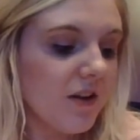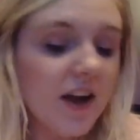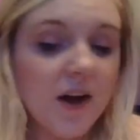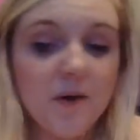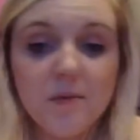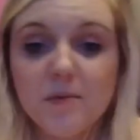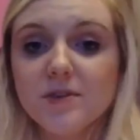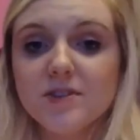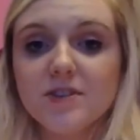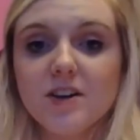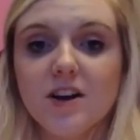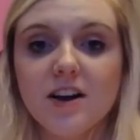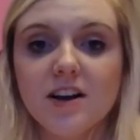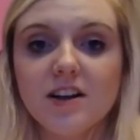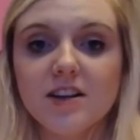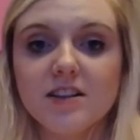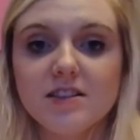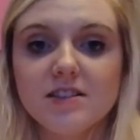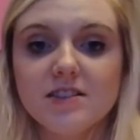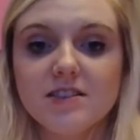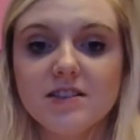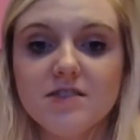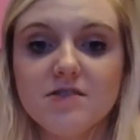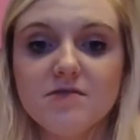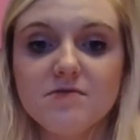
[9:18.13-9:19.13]
yeah, we'll talk
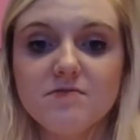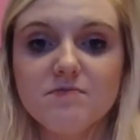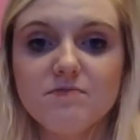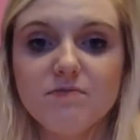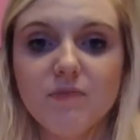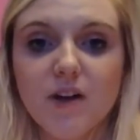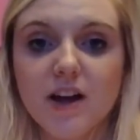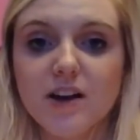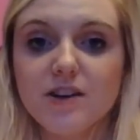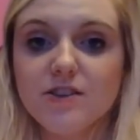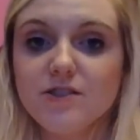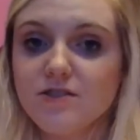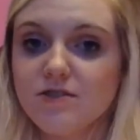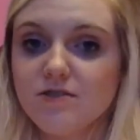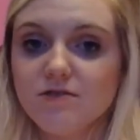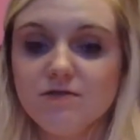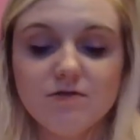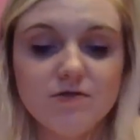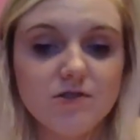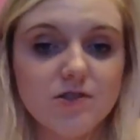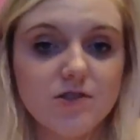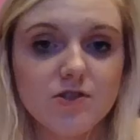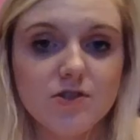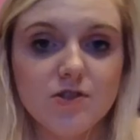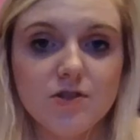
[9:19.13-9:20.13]
on Zoom at
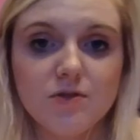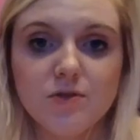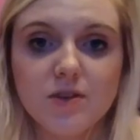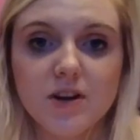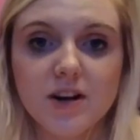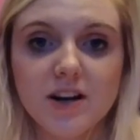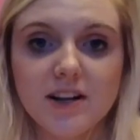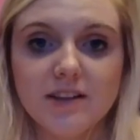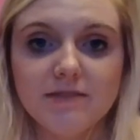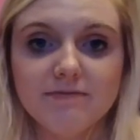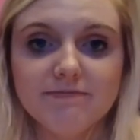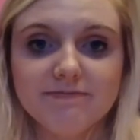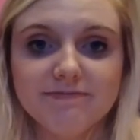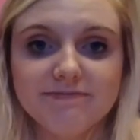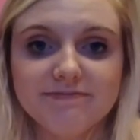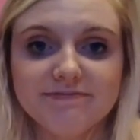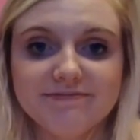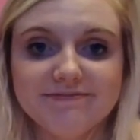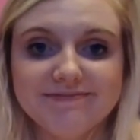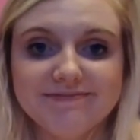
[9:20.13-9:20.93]
2:30.